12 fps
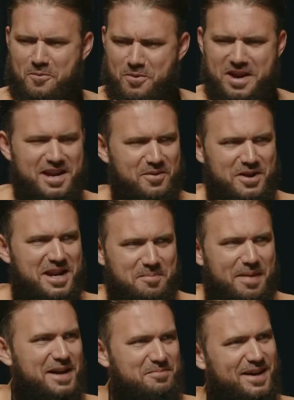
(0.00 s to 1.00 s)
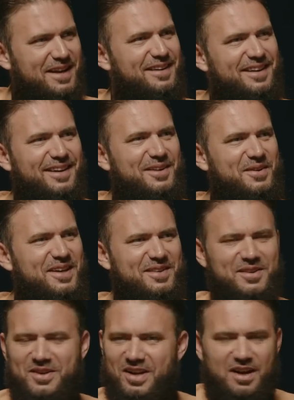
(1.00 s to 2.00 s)
really, really bad, man, right?
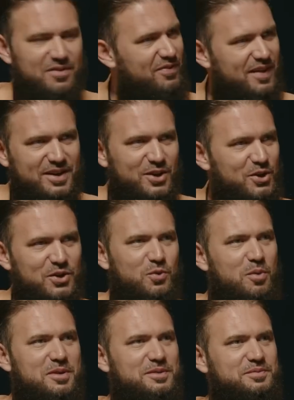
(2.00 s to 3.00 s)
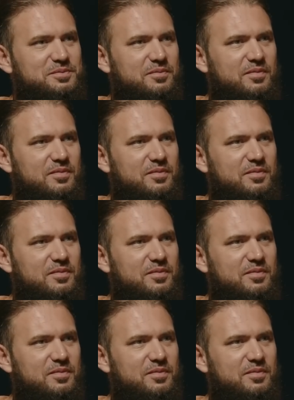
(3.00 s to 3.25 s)
They cannot find a good woman.